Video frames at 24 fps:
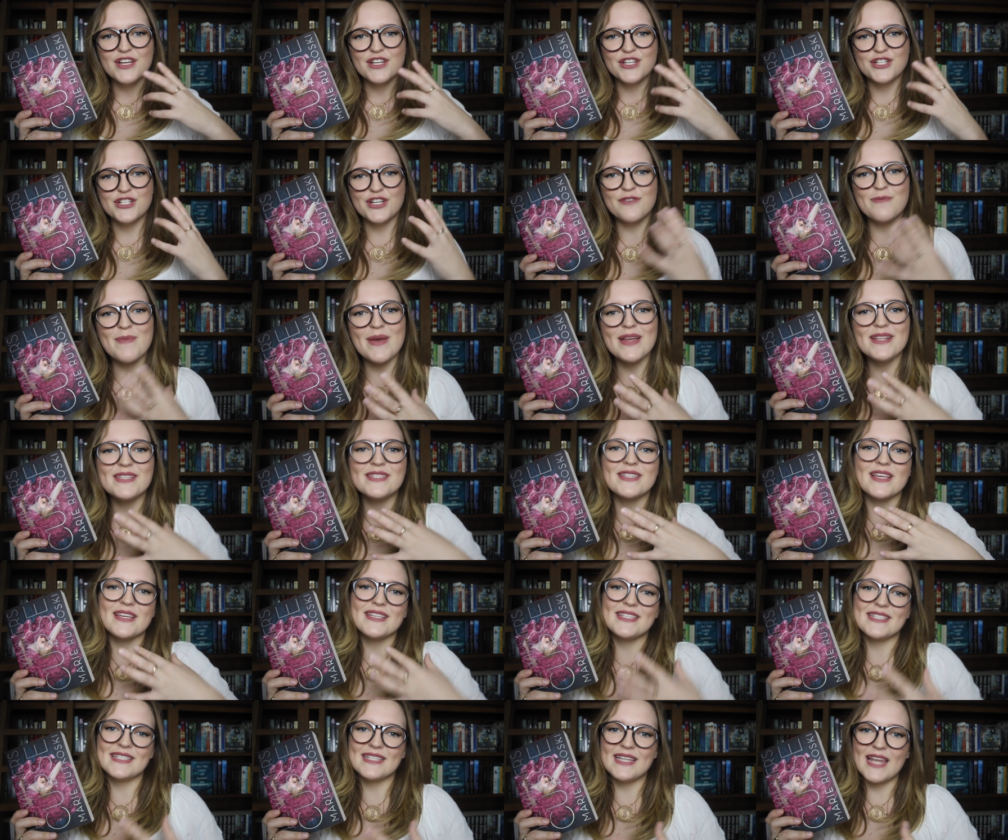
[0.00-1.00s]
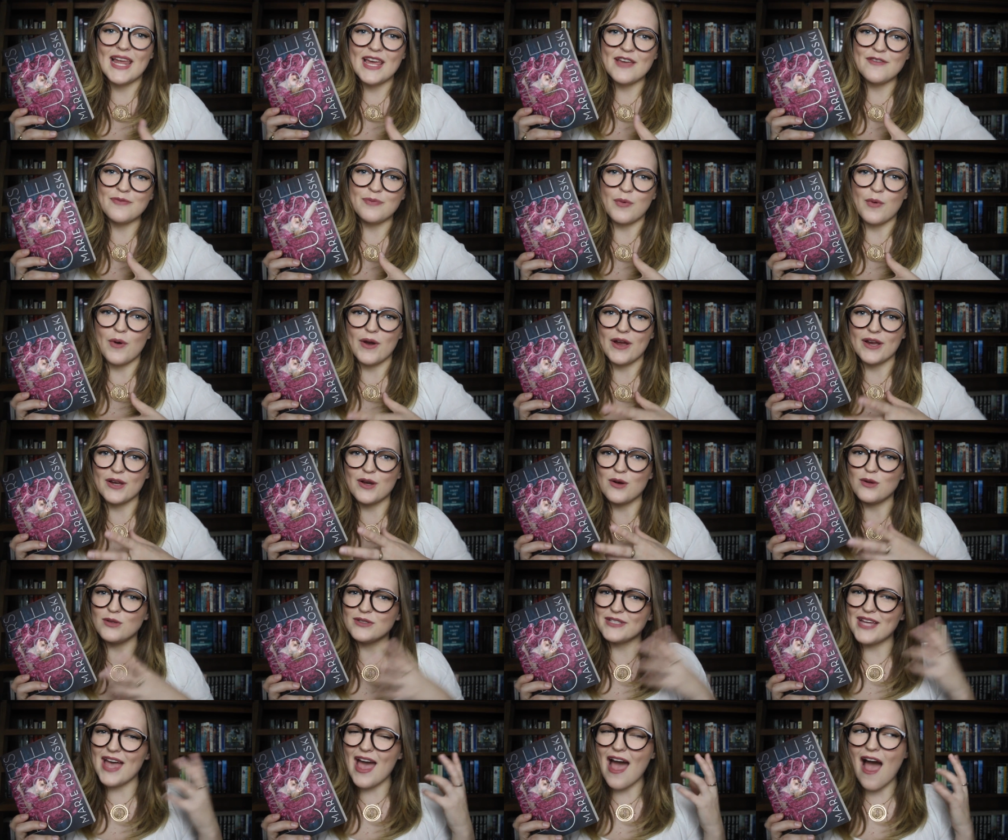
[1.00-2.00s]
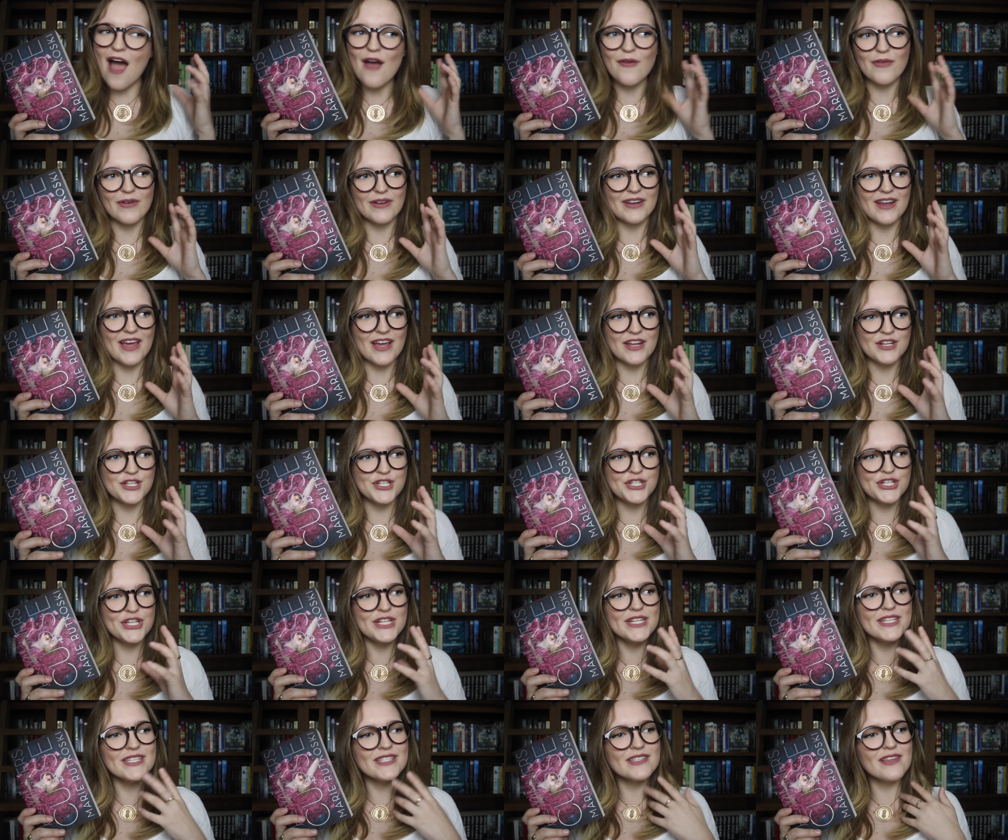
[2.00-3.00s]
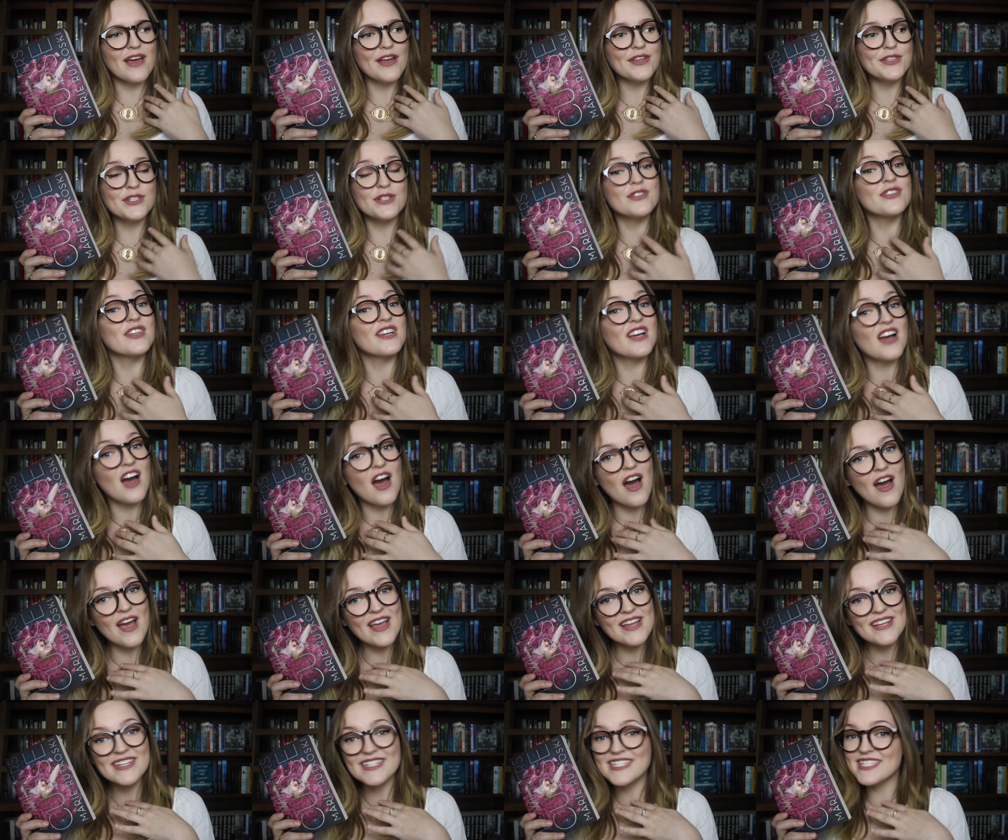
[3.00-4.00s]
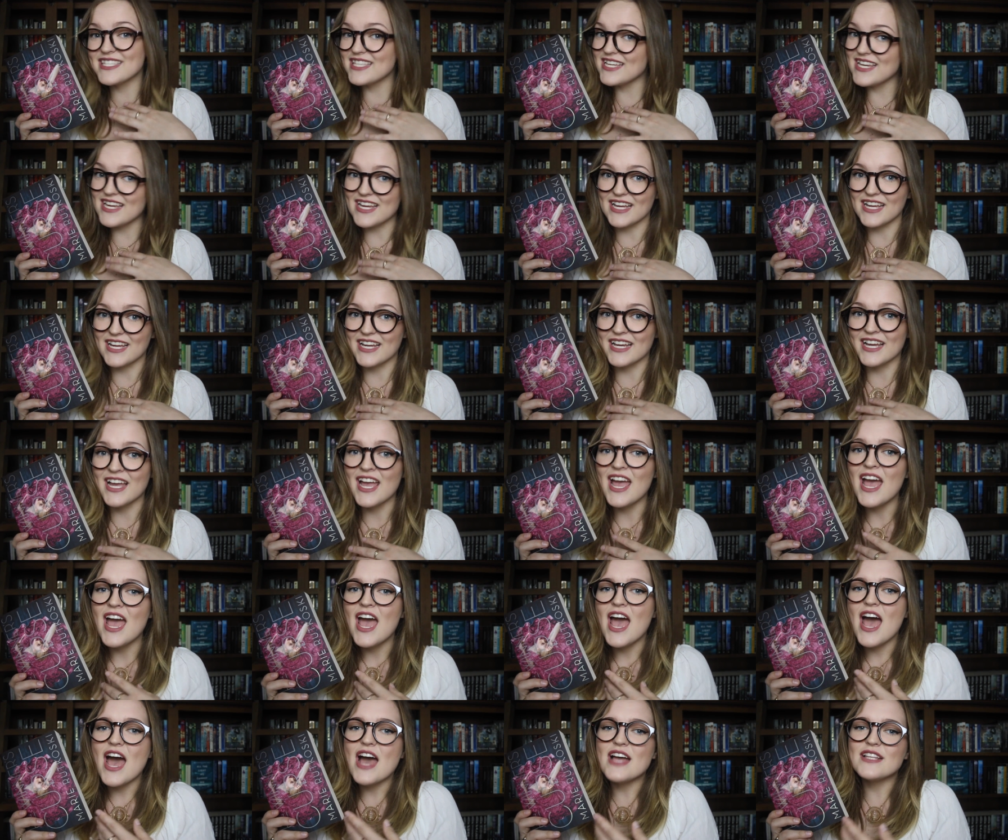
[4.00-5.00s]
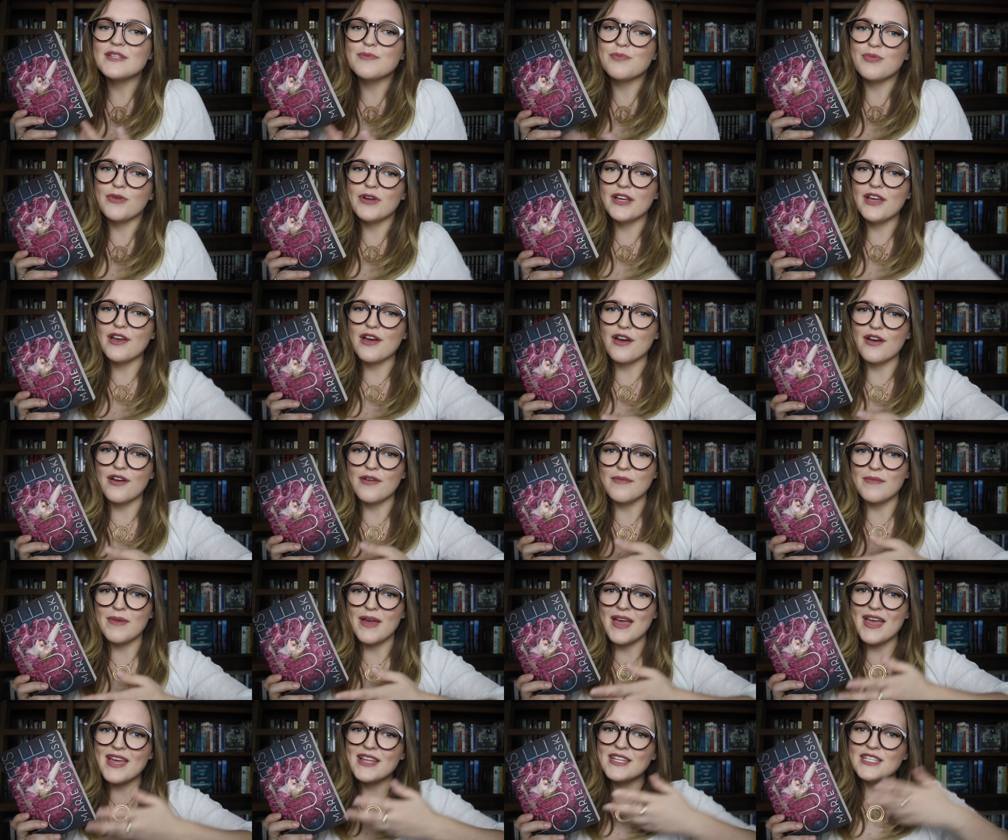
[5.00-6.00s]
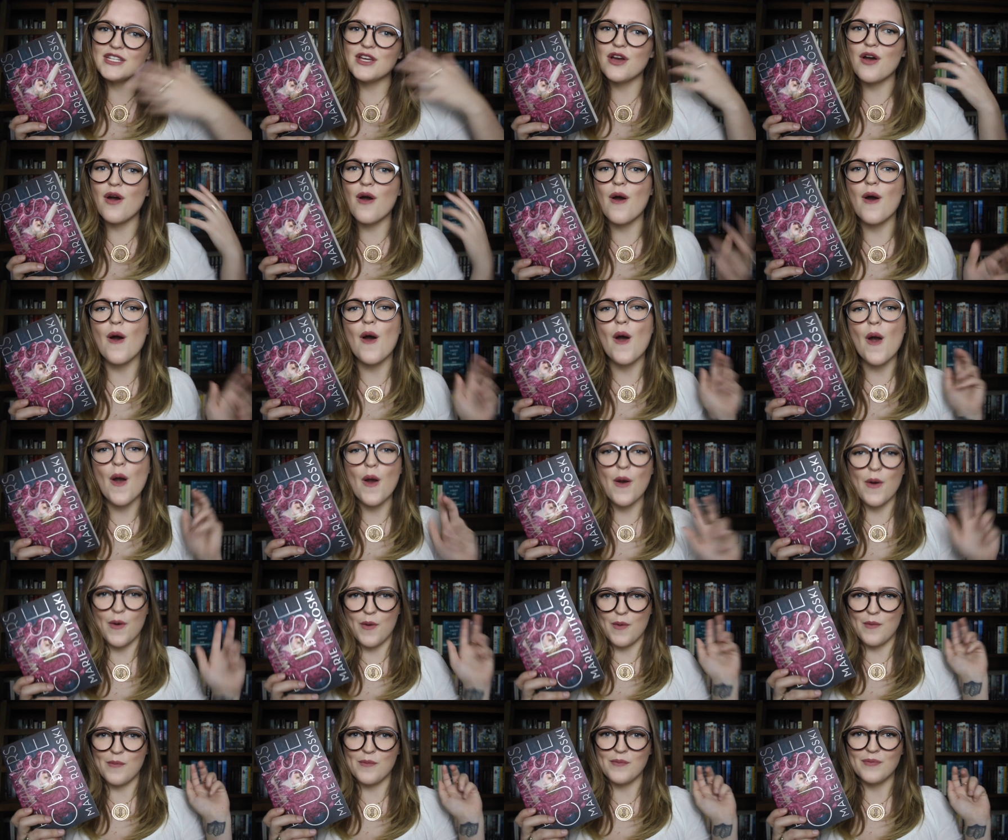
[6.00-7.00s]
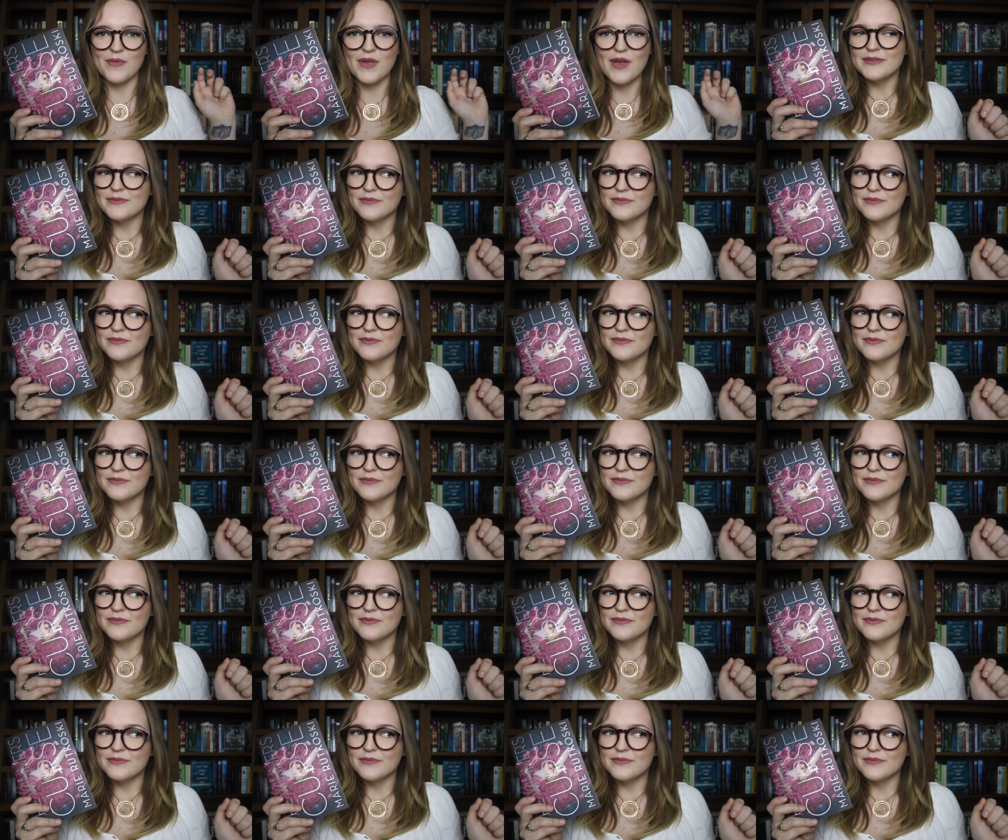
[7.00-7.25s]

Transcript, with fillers: she meets a slave boy called Aaron, and she decides to do the kind thing and bring him into her home.